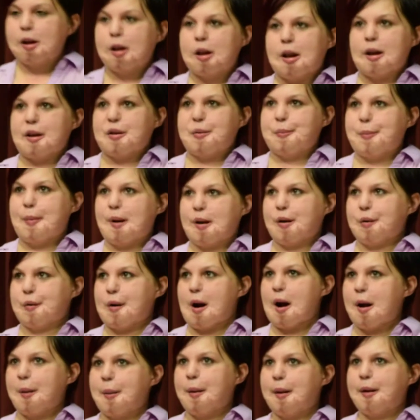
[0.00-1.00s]
That's my
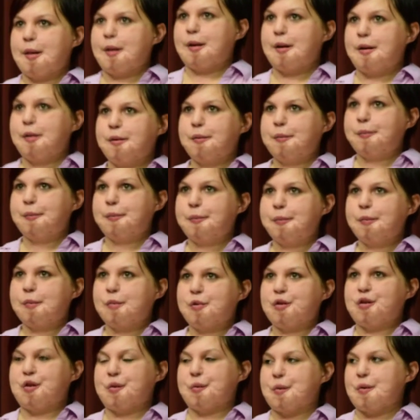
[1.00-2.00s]
grandmother.
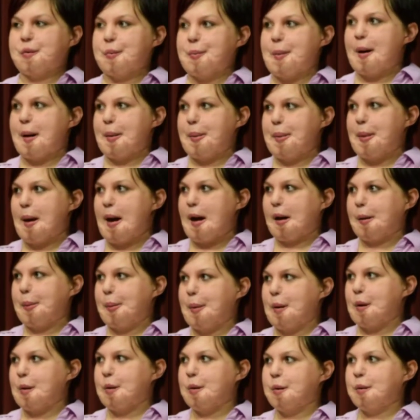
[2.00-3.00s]
She was my
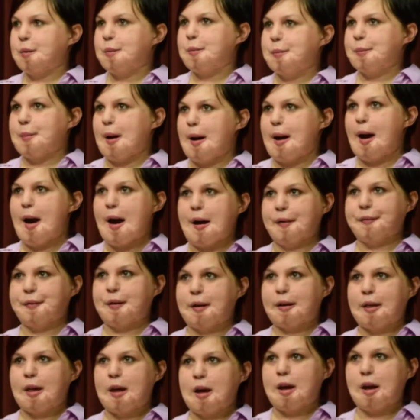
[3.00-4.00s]
backbone, my
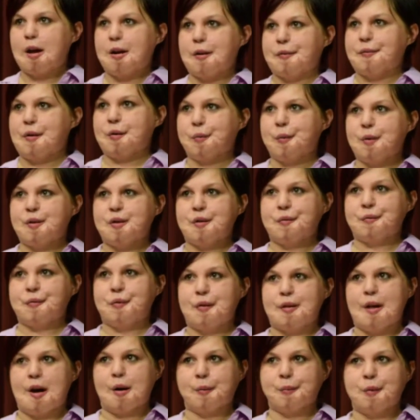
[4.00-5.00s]
everything, and if it wasn't
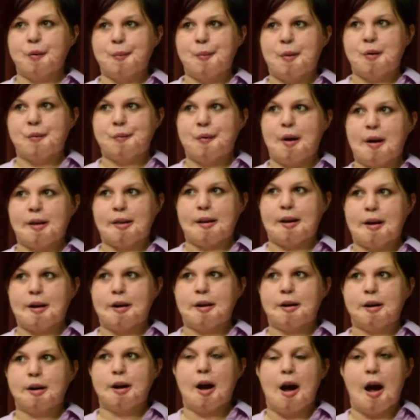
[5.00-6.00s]
for that woman right
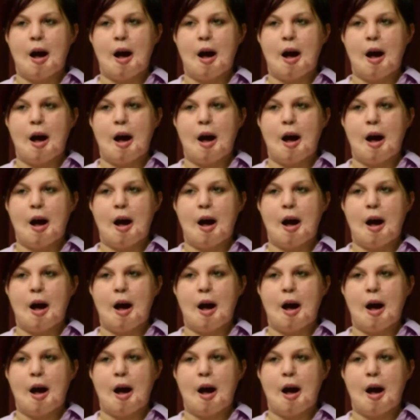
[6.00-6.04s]
there,